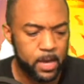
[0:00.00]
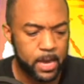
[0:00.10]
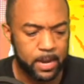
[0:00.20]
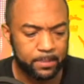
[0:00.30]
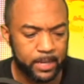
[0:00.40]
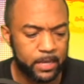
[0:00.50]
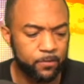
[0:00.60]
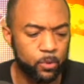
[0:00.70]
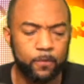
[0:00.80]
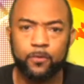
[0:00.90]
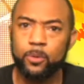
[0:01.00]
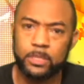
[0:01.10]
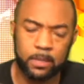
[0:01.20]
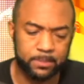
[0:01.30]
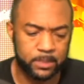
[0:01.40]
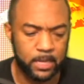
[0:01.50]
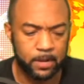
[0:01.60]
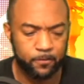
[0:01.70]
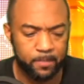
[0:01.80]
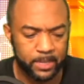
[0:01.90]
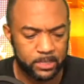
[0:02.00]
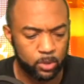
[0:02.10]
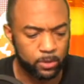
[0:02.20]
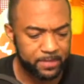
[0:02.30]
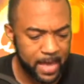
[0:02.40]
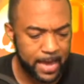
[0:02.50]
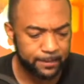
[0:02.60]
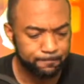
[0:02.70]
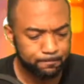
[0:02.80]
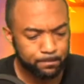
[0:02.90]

And I'm going to give you a few tips and information on that.